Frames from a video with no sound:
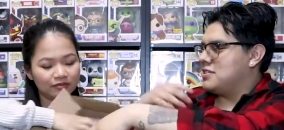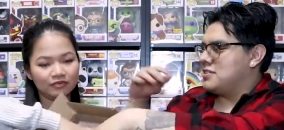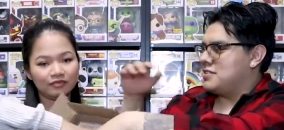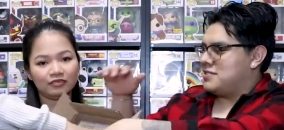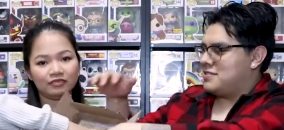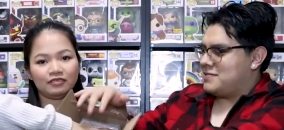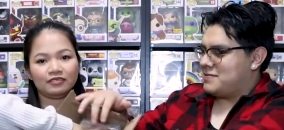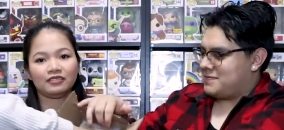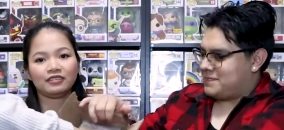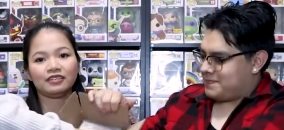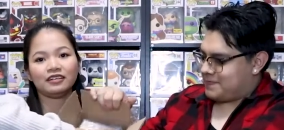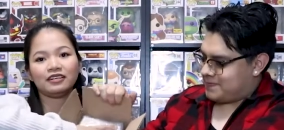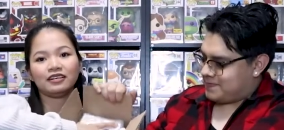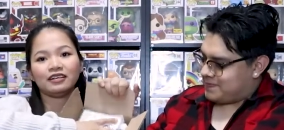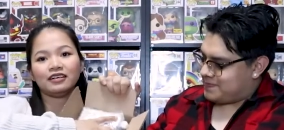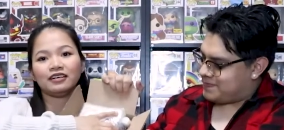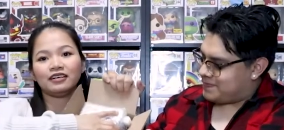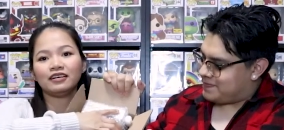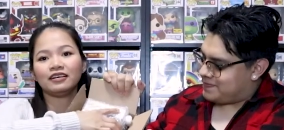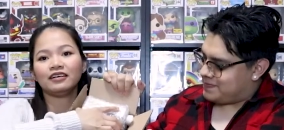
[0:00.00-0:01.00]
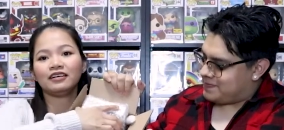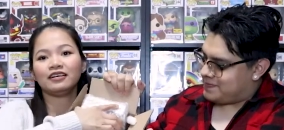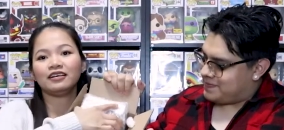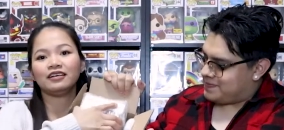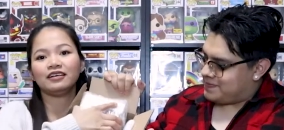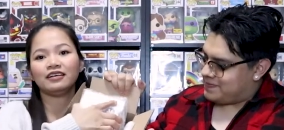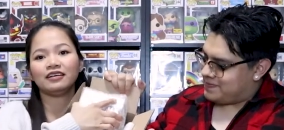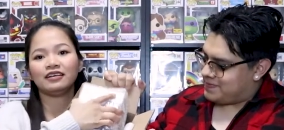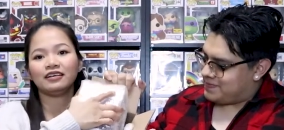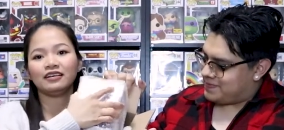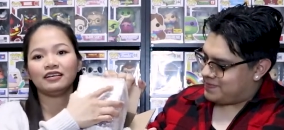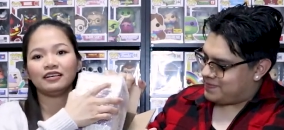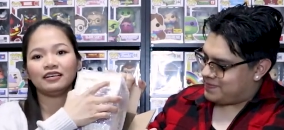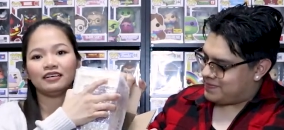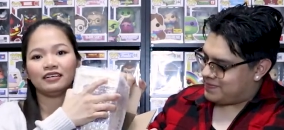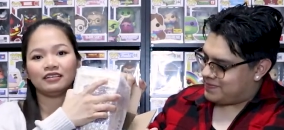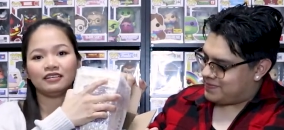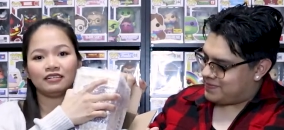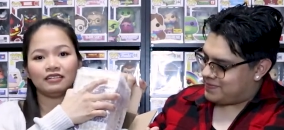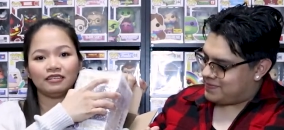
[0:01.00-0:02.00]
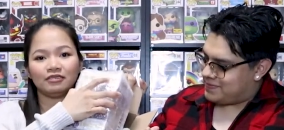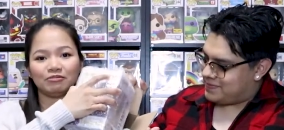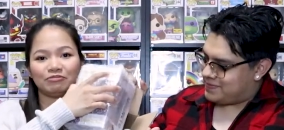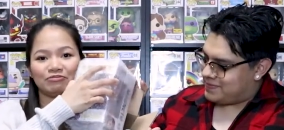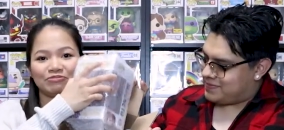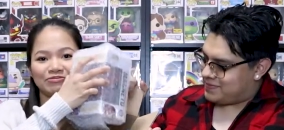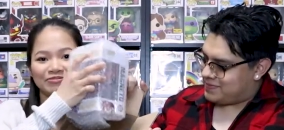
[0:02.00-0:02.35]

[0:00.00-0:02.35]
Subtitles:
Nobody speaks.